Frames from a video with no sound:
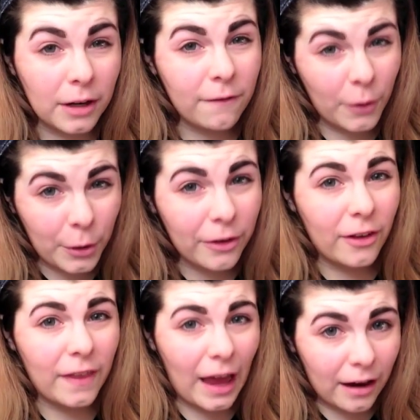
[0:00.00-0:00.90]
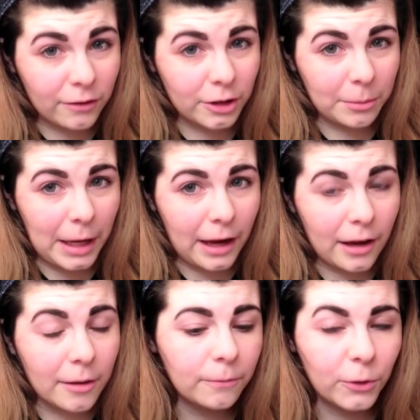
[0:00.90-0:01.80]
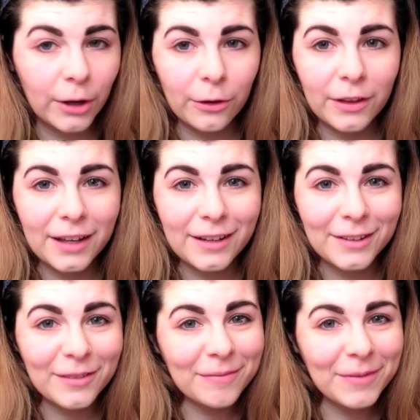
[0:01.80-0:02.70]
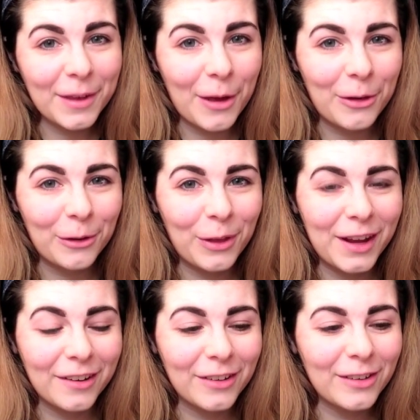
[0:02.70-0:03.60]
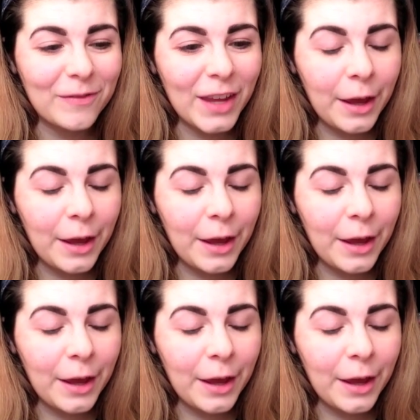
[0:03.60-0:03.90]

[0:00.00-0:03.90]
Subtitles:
focus on that for your makeup rather than other things.